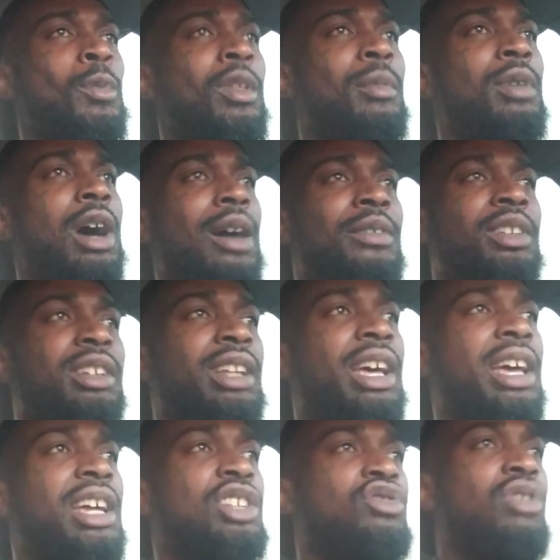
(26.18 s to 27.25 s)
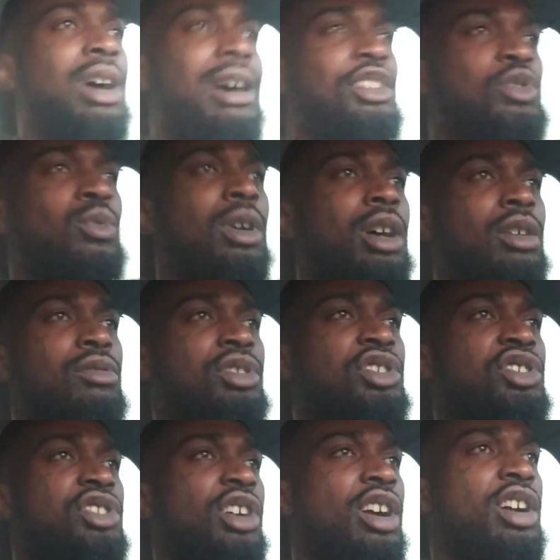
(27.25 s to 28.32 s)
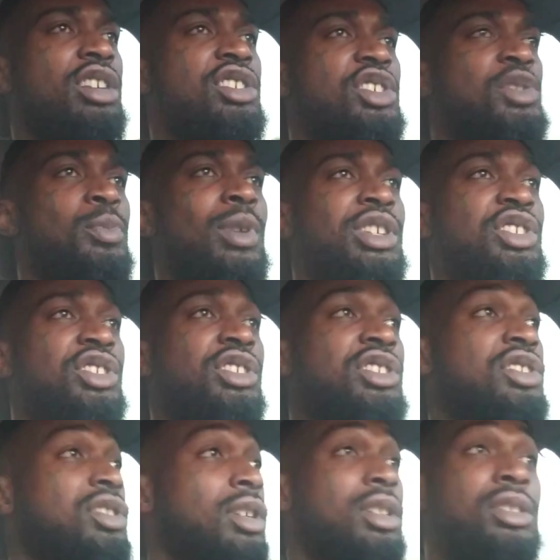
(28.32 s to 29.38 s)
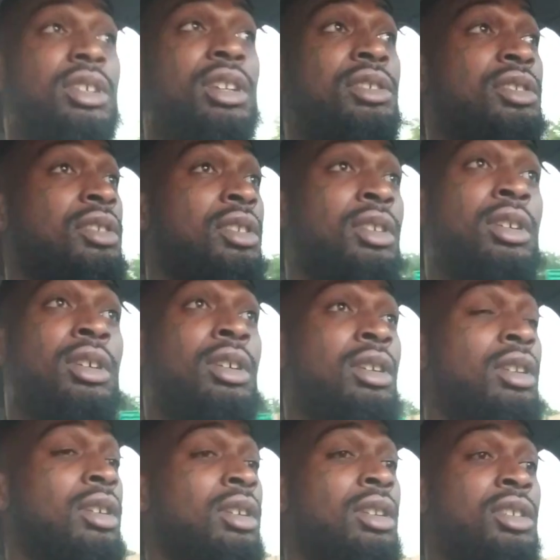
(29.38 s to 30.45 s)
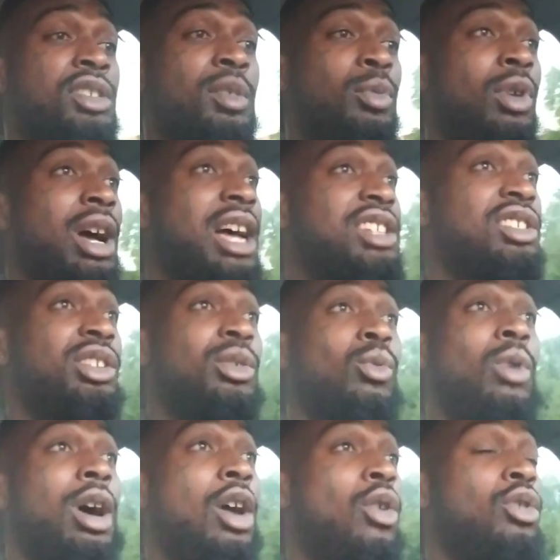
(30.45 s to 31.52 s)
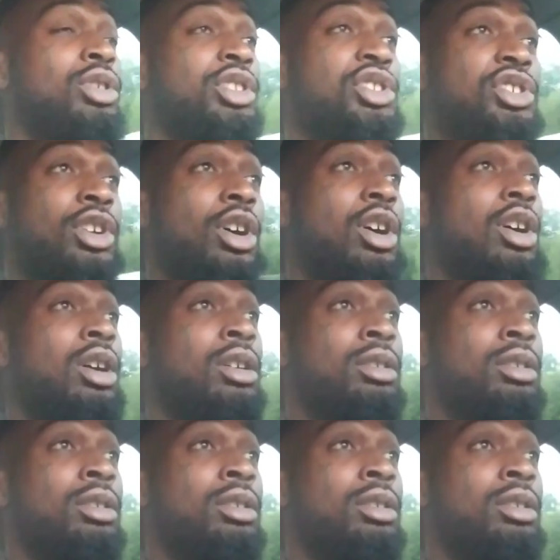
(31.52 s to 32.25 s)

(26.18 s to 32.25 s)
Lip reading: But other than that, it drives well. The stern suspension is surprisingly well on this car.